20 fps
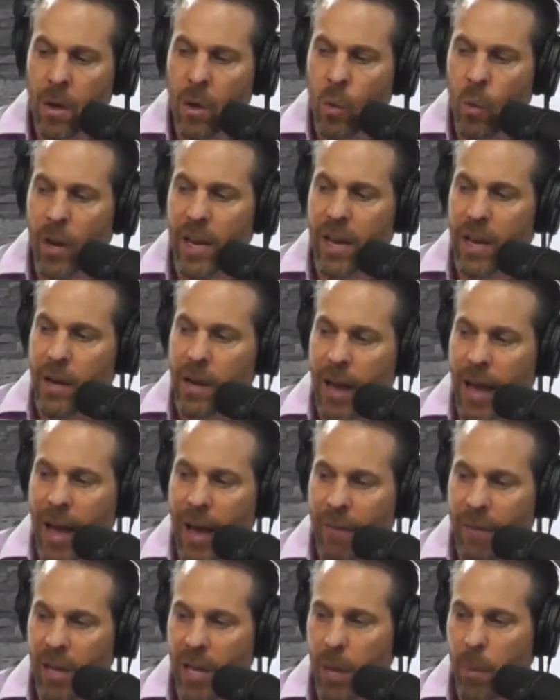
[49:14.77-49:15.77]
we didn't
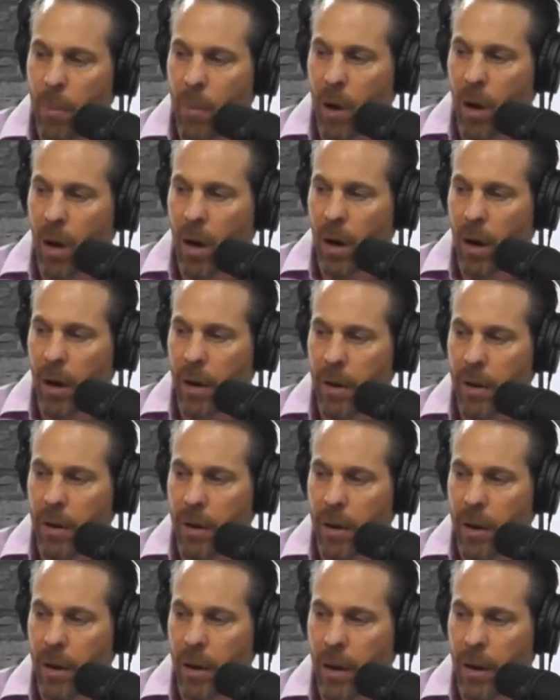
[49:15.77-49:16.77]
have him
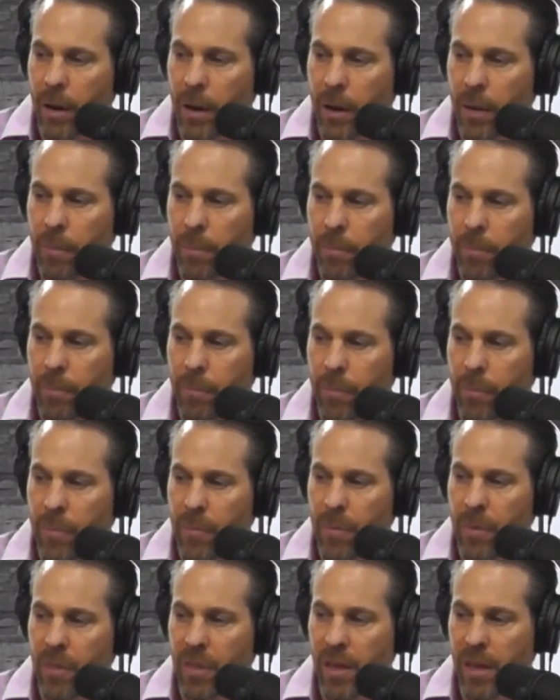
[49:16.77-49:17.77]
on
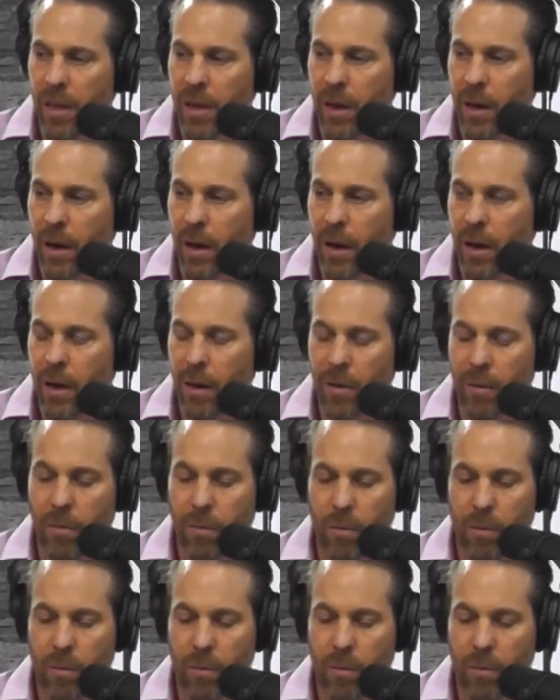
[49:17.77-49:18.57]
the